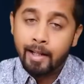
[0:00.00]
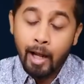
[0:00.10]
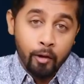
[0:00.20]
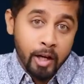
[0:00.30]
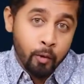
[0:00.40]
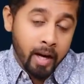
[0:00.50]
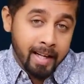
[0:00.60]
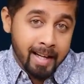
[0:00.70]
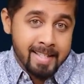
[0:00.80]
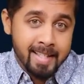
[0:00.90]
Now that we are
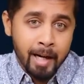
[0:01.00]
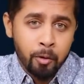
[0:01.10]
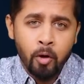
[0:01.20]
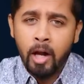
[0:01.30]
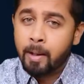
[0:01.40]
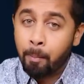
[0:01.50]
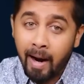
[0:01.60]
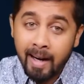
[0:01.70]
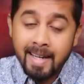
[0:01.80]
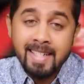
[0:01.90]
in a state where the
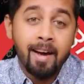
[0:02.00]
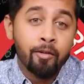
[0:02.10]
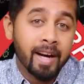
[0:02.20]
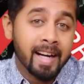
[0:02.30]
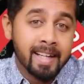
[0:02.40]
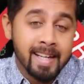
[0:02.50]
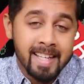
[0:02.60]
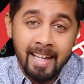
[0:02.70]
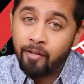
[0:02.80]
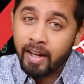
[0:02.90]
markets have corrected
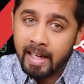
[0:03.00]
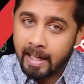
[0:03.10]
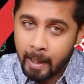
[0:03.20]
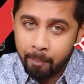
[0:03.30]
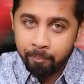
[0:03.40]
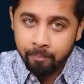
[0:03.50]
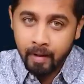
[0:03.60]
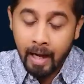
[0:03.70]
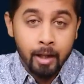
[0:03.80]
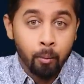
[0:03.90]
significantly,
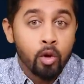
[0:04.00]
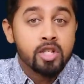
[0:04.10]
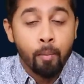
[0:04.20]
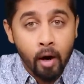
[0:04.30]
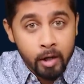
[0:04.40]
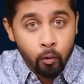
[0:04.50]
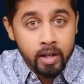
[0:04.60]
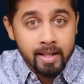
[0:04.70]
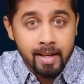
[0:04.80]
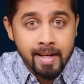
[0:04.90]
and the most important
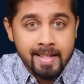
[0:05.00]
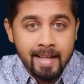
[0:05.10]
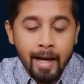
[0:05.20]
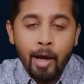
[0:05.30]
question is